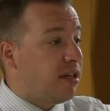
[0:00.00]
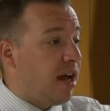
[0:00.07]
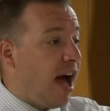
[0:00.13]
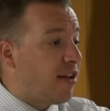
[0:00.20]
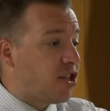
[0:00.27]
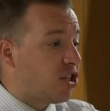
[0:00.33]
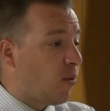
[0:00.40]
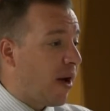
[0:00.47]

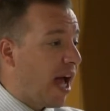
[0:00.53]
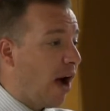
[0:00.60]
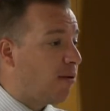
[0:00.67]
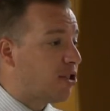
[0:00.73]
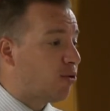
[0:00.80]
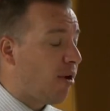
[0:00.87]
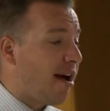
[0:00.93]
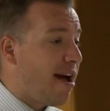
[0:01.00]
That's the way I
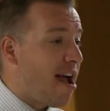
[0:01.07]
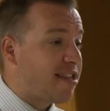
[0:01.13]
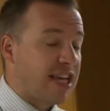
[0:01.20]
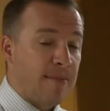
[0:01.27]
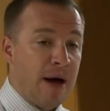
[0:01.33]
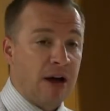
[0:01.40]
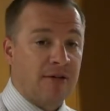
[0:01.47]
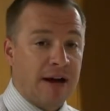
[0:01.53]
was raised, how
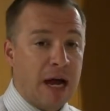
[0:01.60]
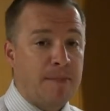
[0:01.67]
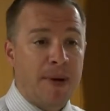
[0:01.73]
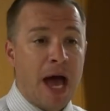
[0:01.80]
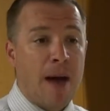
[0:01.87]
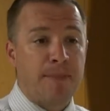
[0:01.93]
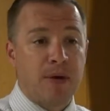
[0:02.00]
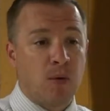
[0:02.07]
my
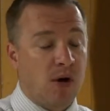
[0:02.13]
grandpappy